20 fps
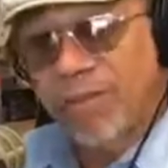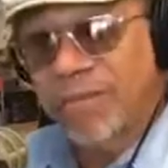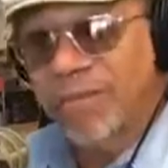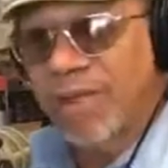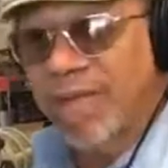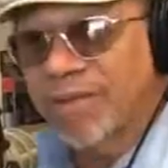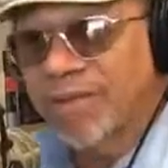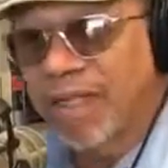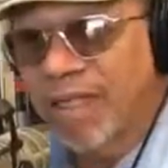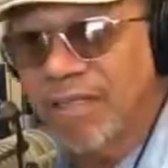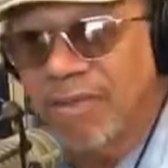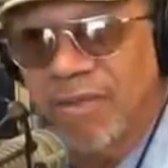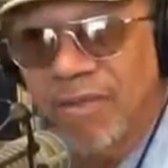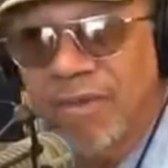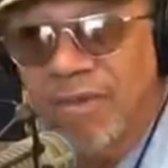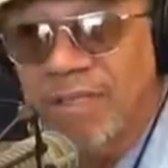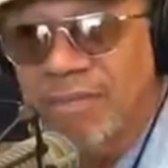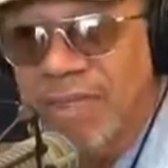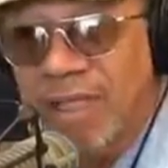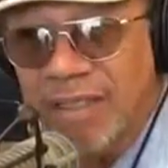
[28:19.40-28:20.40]
about that
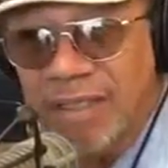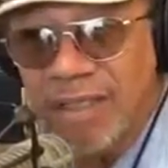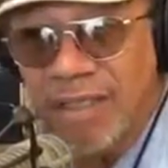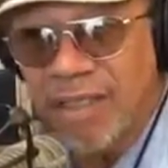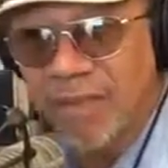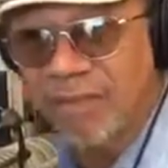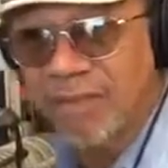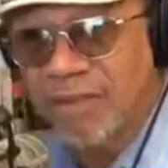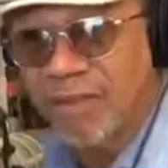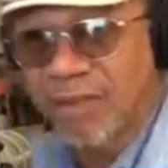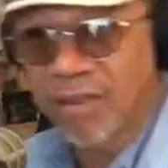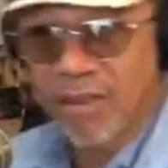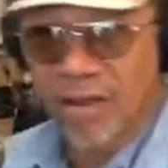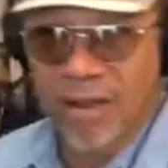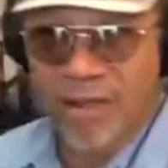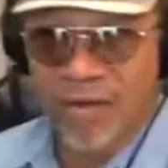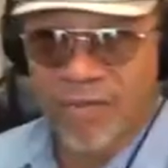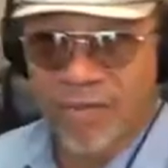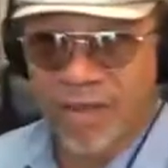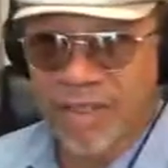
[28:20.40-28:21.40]
quarterback thing. When you
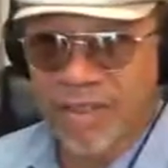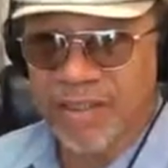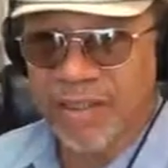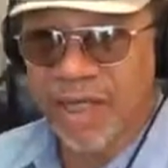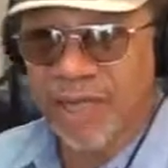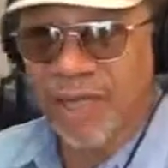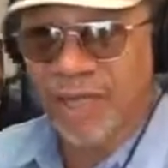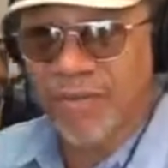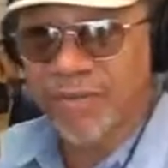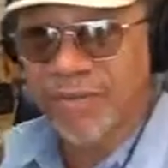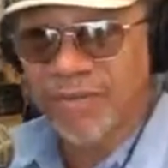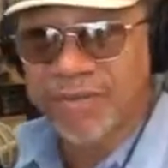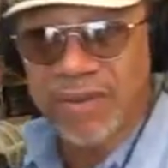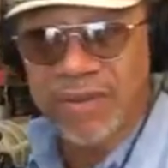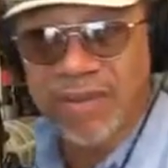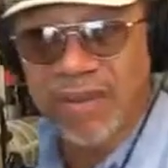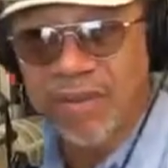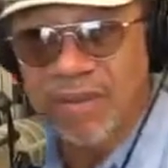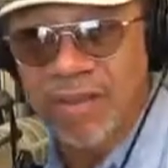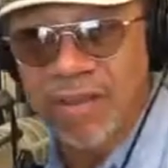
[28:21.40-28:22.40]
call one
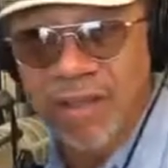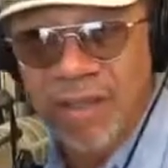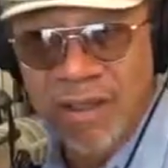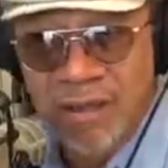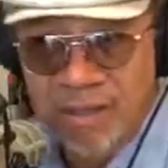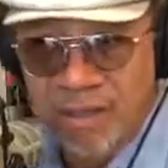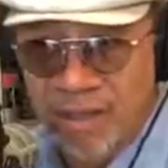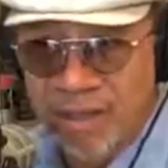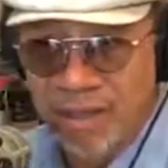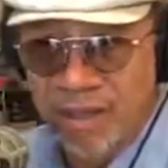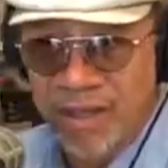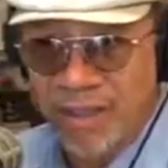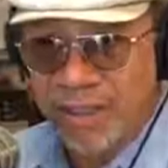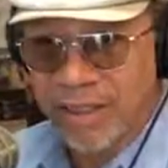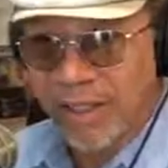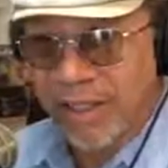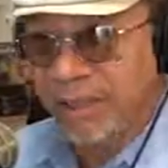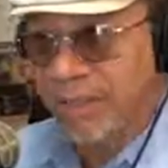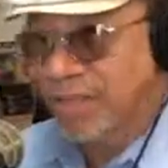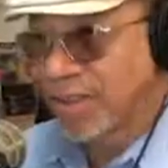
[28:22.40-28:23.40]
white
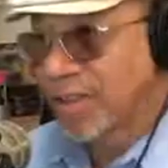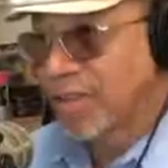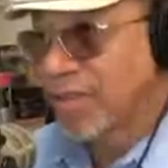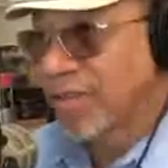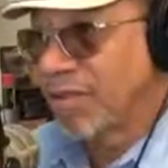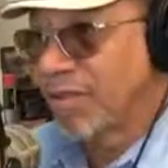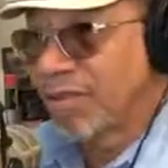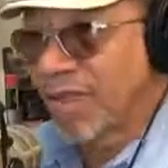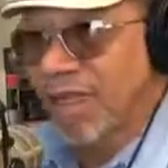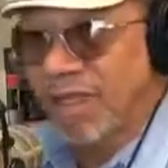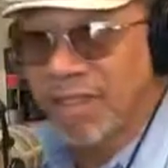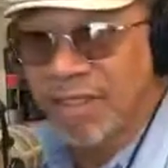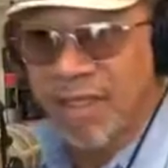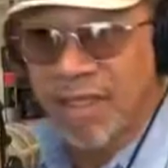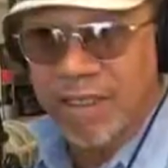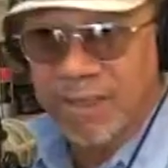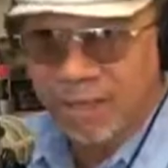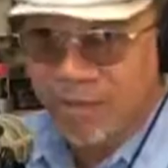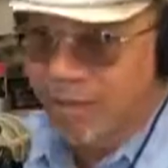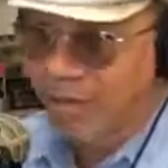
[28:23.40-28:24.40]
guy with 10 other black
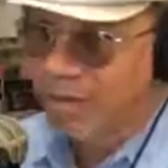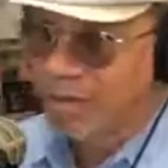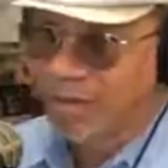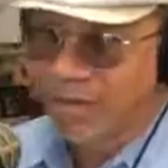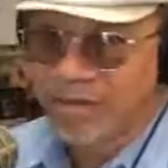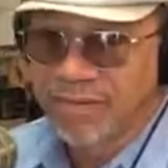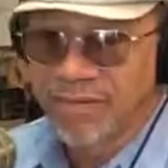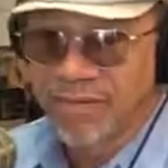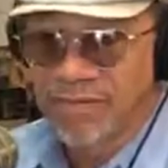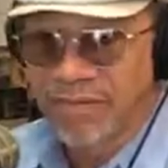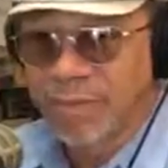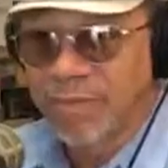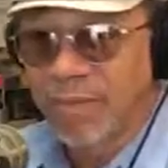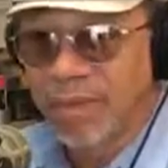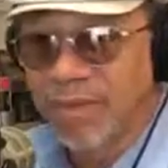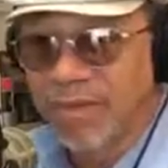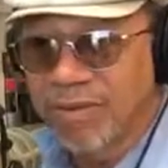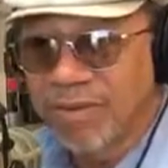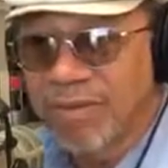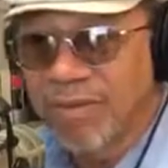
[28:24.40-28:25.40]
guys, oh,
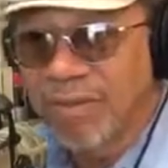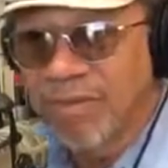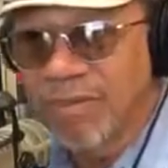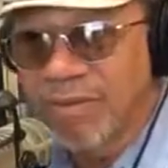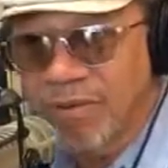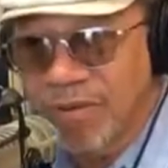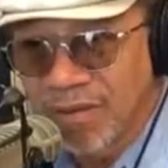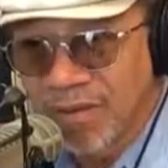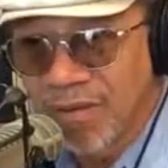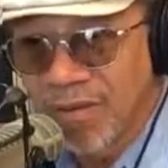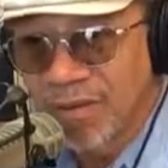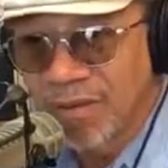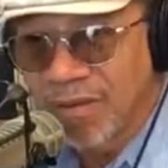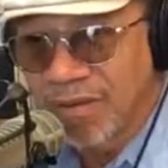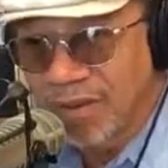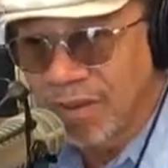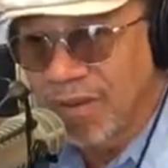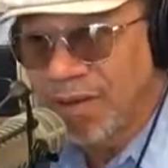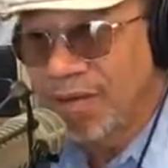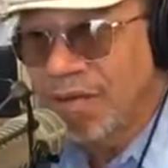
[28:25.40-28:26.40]
football team.
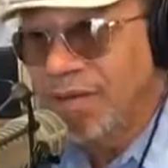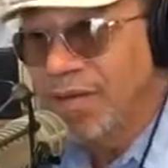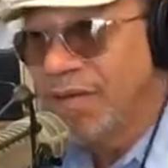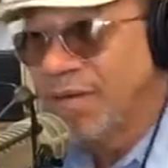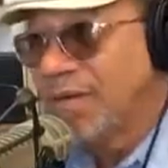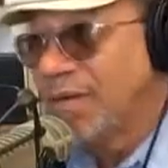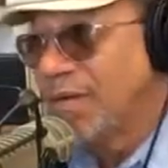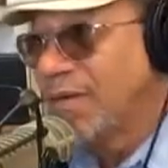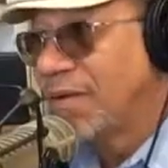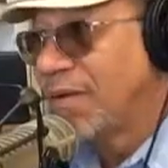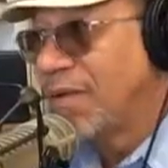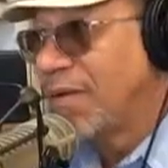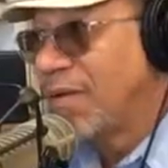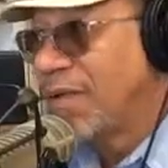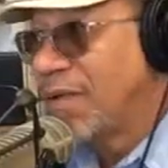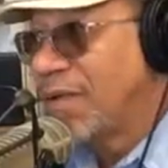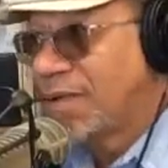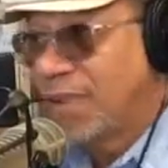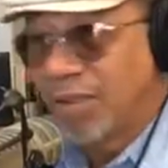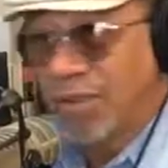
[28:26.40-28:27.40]
All right?
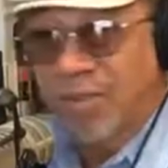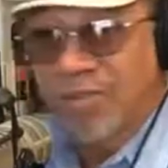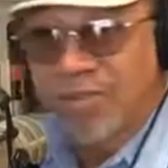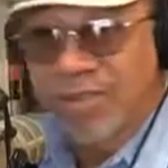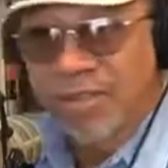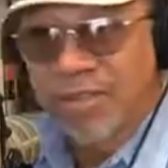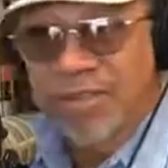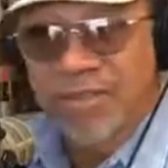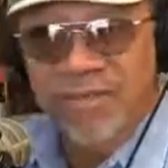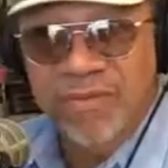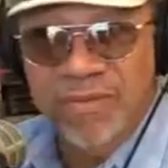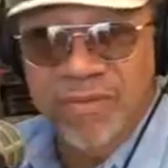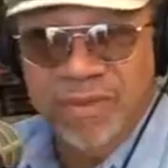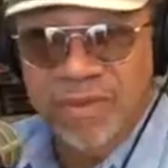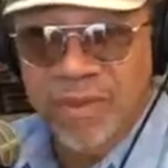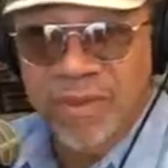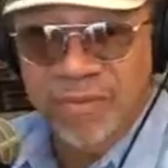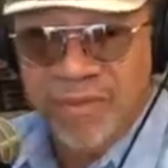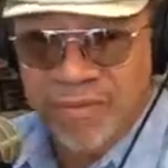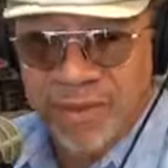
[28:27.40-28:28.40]
The offensive
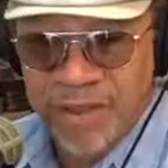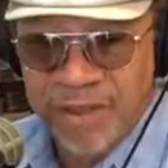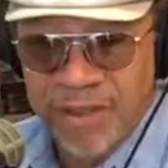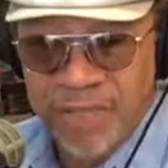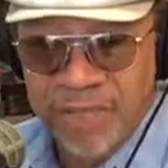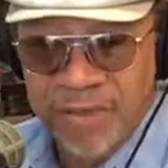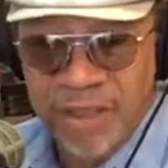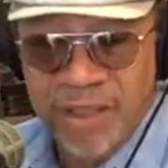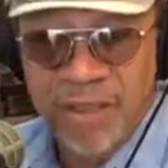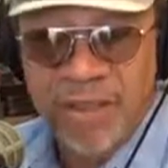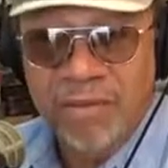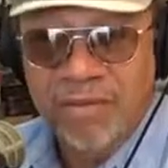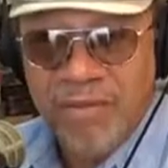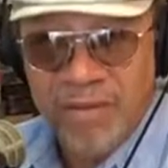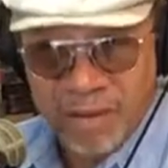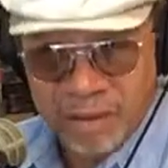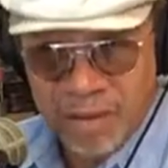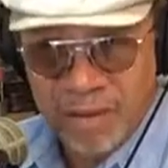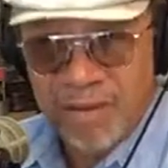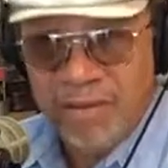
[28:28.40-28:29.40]
team,
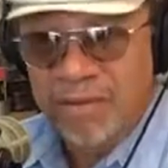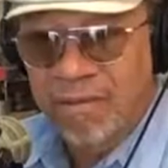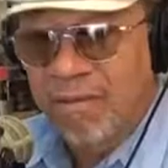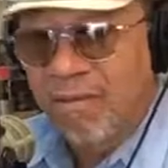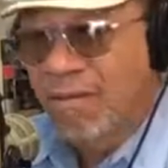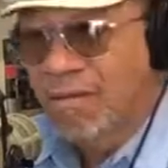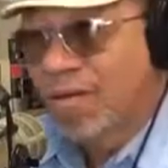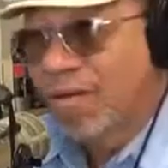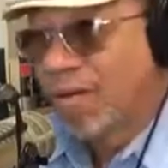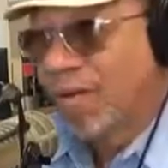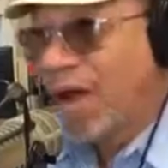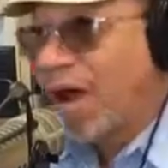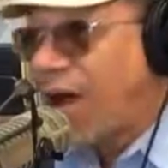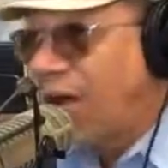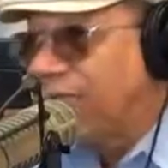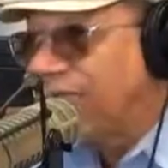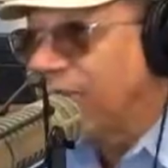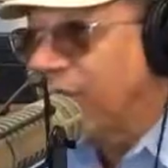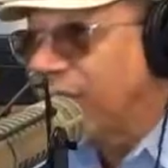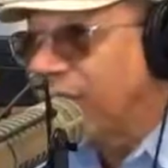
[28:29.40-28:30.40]
all right?
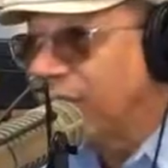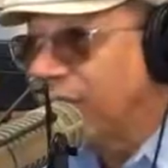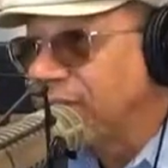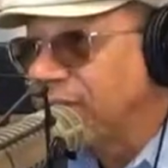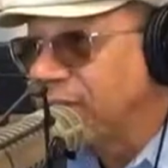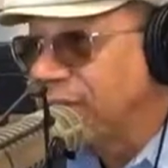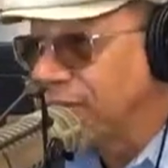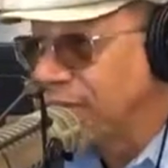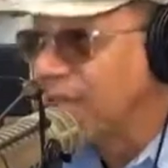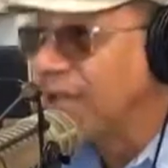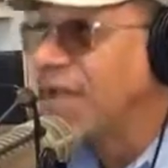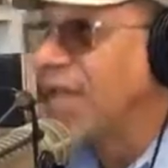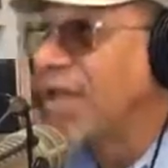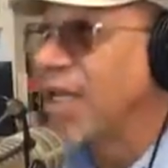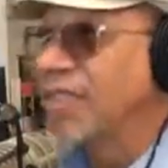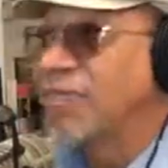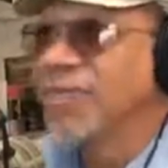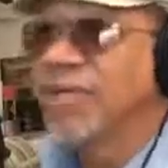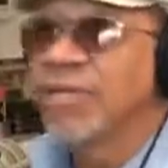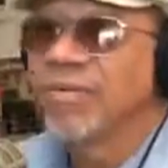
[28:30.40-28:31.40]
Offense. Yeah,
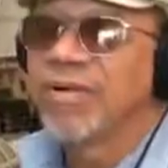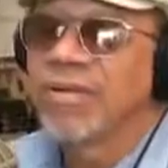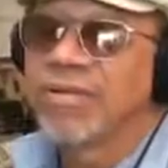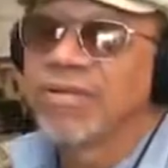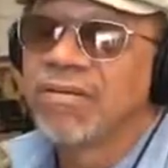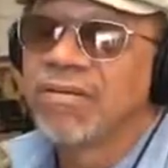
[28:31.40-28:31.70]
that's what it was.